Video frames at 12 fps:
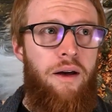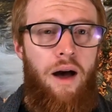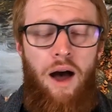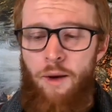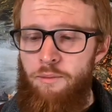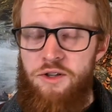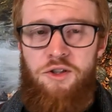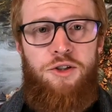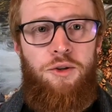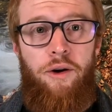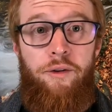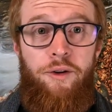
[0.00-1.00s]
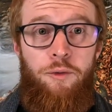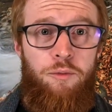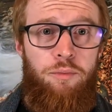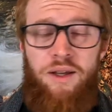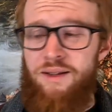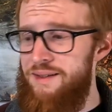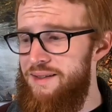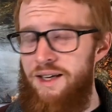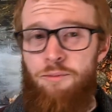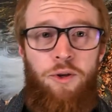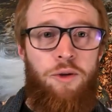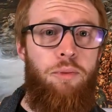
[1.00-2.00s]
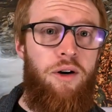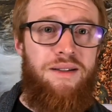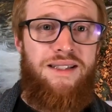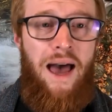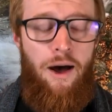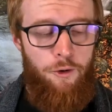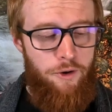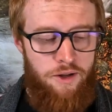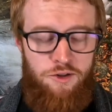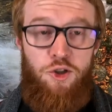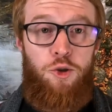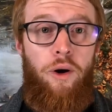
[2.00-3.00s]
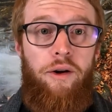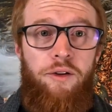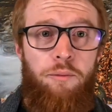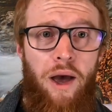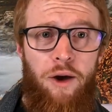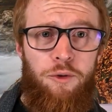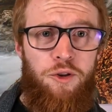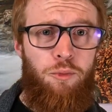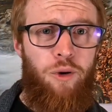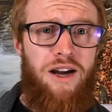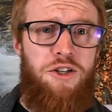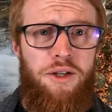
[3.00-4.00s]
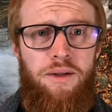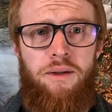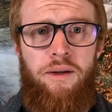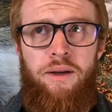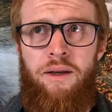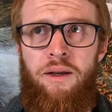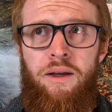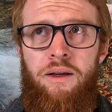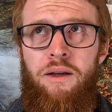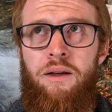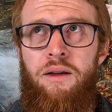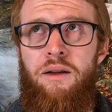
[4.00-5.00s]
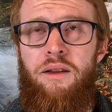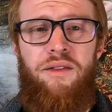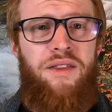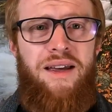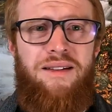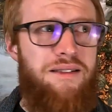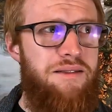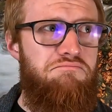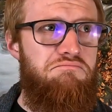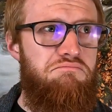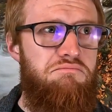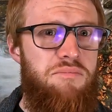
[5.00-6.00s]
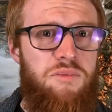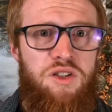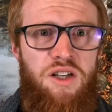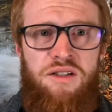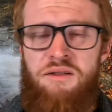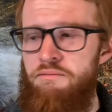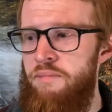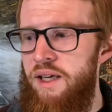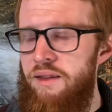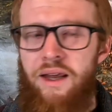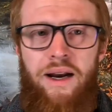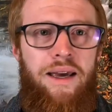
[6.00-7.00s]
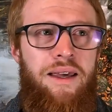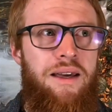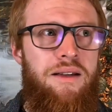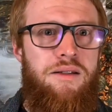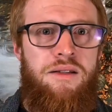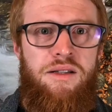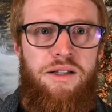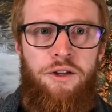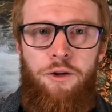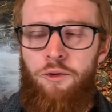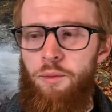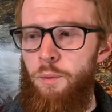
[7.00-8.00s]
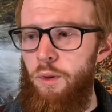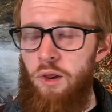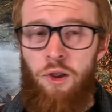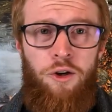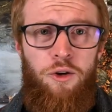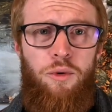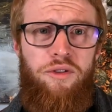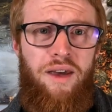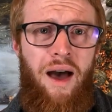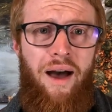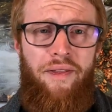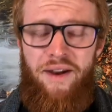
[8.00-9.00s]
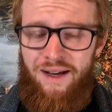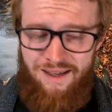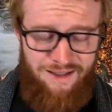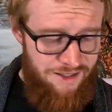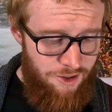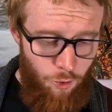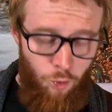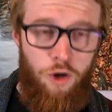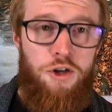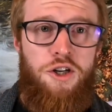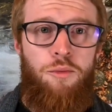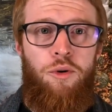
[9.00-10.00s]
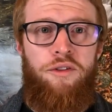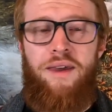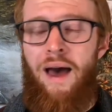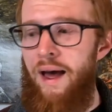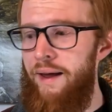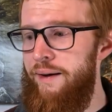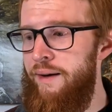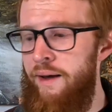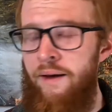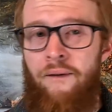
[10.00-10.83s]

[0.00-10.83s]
I've been struggling with being deeply burnt out and struggling back with depression. That doesn't mean that I can't still learn with God, that I can't still worship with God.